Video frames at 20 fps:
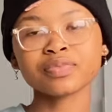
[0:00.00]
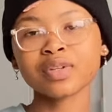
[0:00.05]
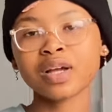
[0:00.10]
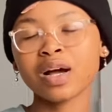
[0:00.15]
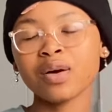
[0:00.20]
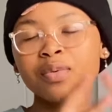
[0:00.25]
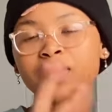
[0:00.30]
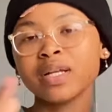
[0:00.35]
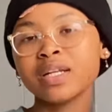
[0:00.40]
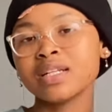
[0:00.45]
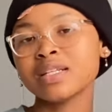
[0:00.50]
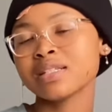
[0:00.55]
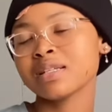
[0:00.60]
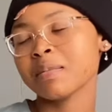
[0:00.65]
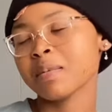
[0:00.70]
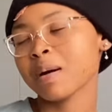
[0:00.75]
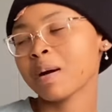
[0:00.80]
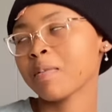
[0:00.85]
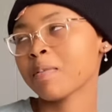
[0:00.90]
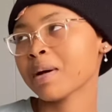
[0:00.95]
awareness
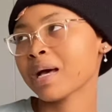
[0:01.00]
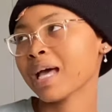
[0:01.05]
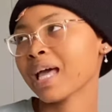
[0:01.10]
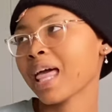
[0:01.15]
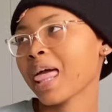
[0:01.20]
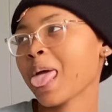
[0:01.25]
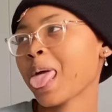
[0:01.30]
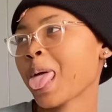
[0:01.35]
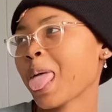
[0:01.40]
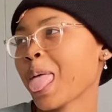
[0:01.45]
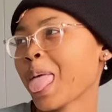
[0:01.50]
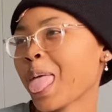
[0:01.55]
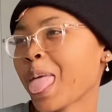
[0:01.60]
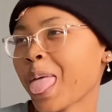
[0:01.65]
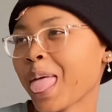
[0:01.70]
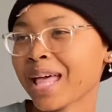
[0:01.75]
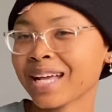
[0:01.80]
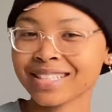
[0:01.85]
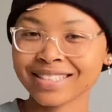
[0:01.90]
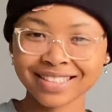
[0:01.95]
about my
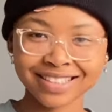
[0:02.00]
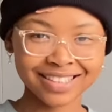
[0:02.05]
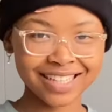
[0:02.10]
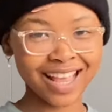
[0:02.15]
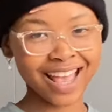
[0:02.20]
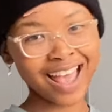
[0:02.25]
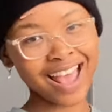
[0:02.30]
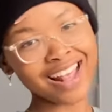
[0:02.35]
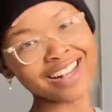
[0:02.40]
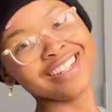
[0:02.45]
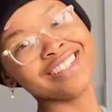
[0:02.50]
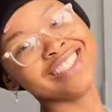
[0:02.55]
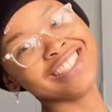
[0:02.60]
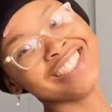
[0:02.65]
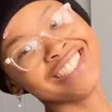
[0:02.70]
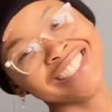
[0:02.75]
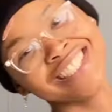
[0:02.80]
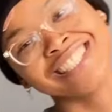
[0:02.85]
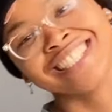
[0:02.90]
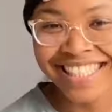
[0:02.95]
channel.